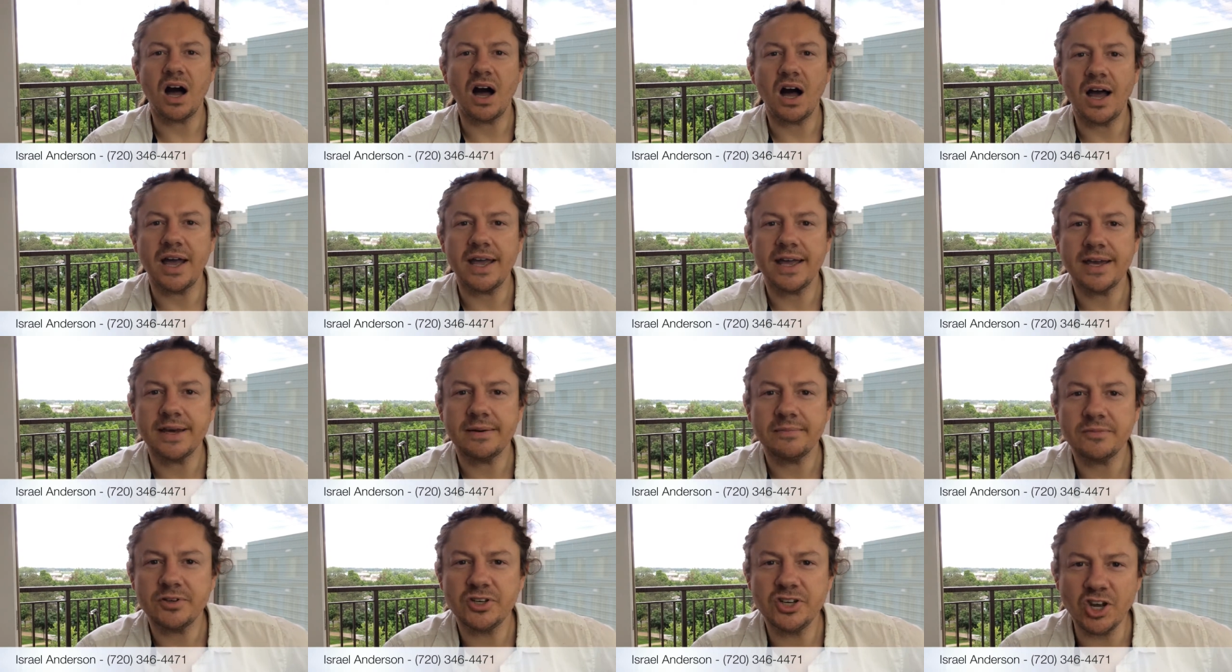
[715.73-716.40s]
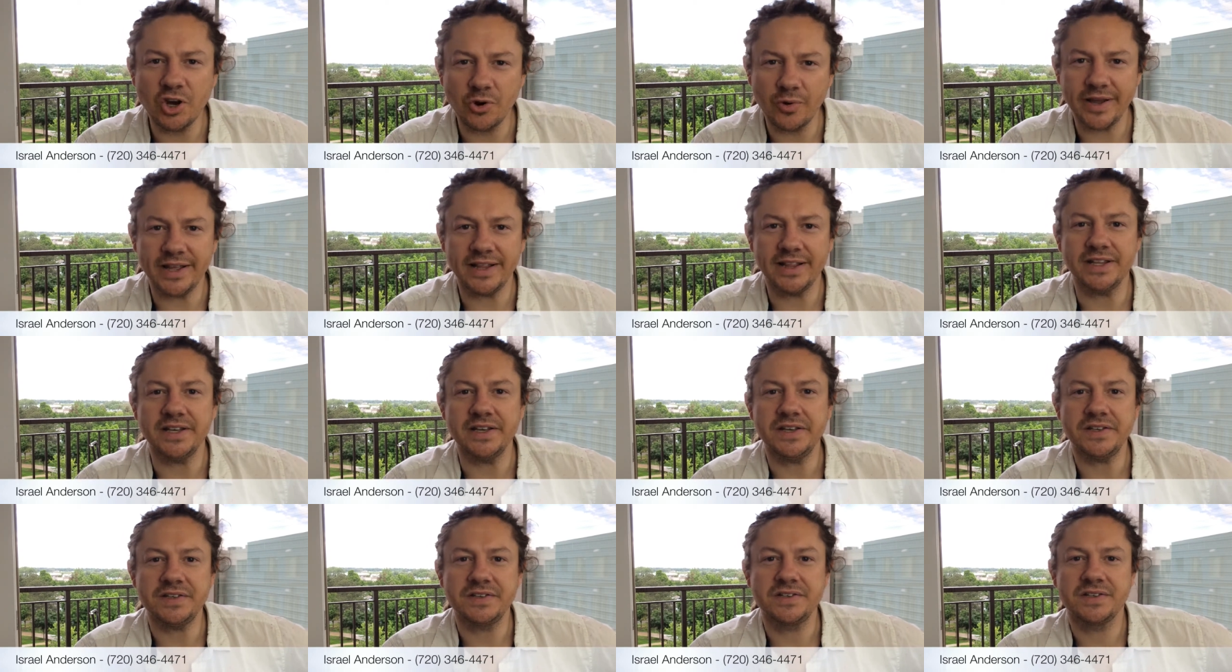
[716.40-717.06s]
I am doing
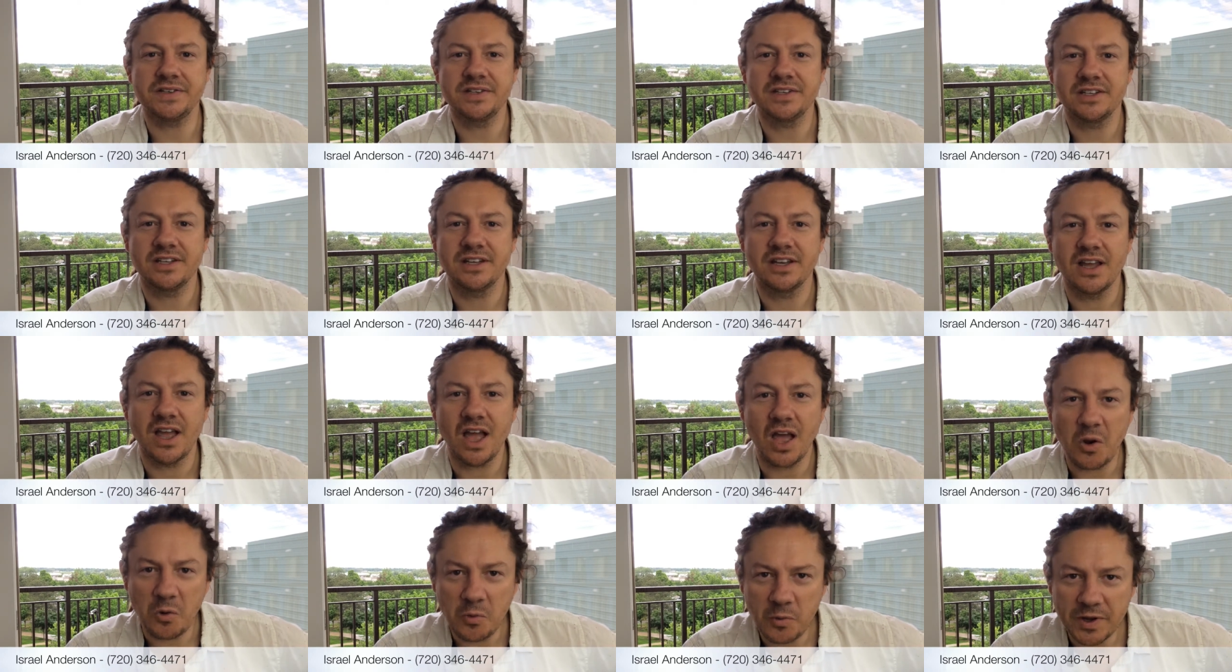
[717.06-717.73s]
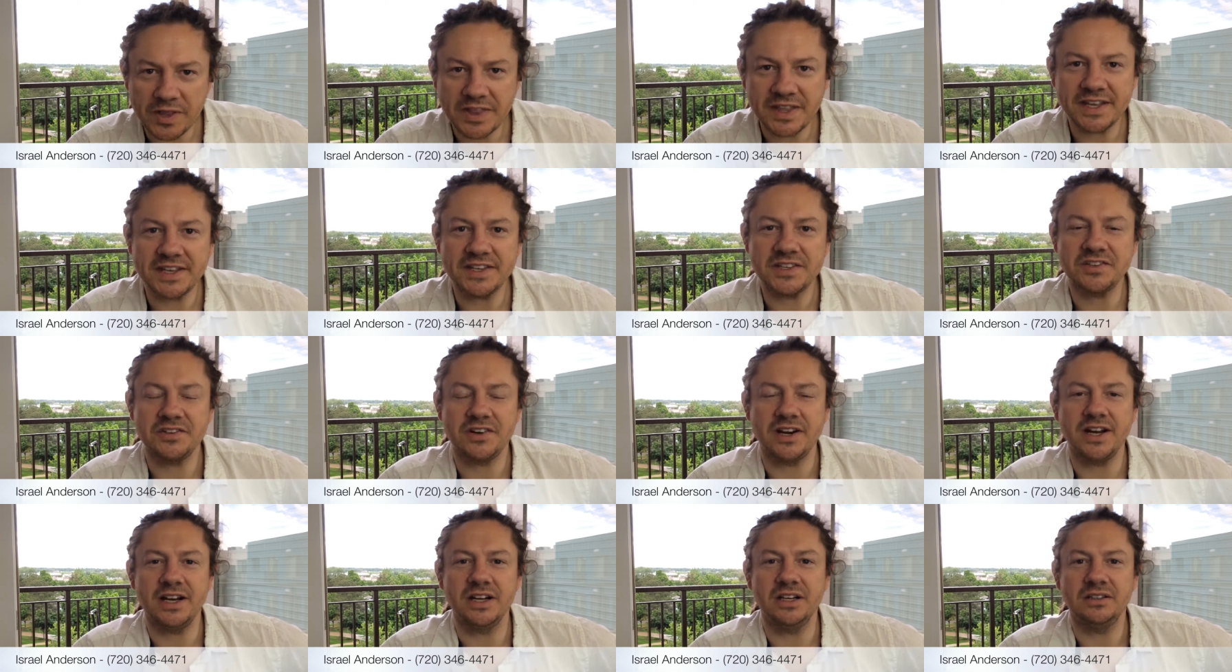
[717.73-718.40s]
this with
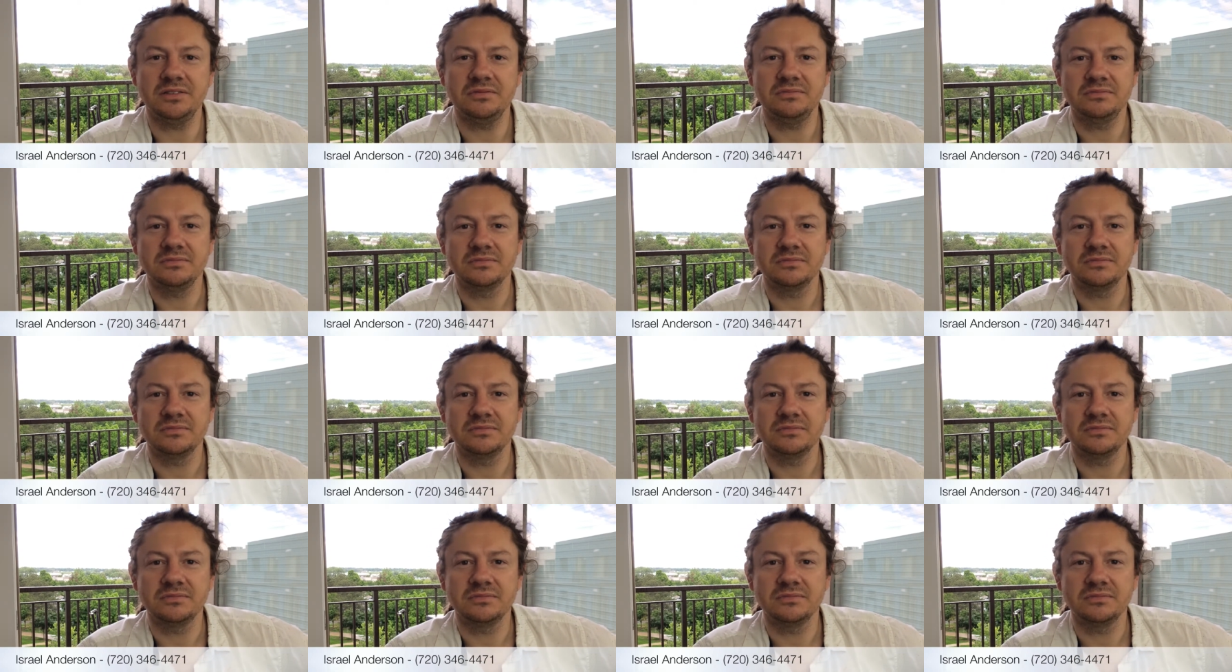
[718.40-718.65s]
Israel."